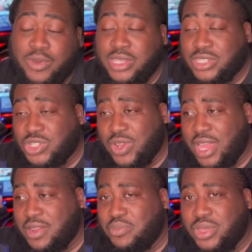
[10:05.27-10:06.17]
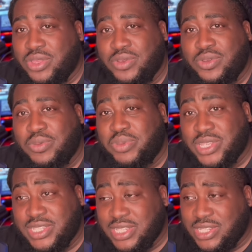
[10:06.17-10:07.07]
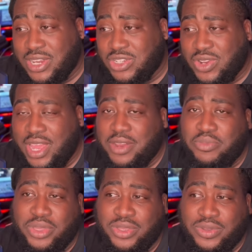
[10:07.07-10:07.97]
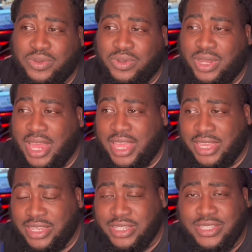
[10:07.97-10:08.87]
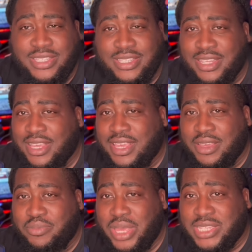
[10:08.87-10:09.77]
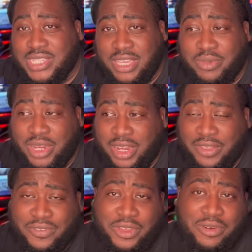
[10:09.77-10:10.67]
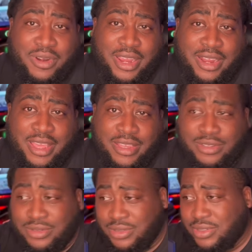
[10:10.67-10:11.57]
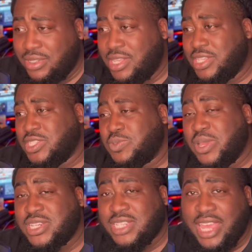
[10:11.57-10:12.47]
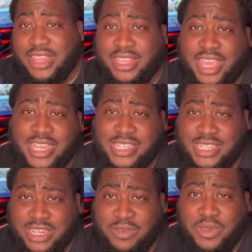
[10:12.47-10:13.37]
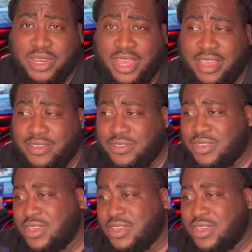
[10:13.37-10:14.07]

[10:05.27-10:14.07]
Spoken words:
Wings are trying to build. The Pistons are trying to build. Lions, best team in the NFL right now, especially after Kansas City went down.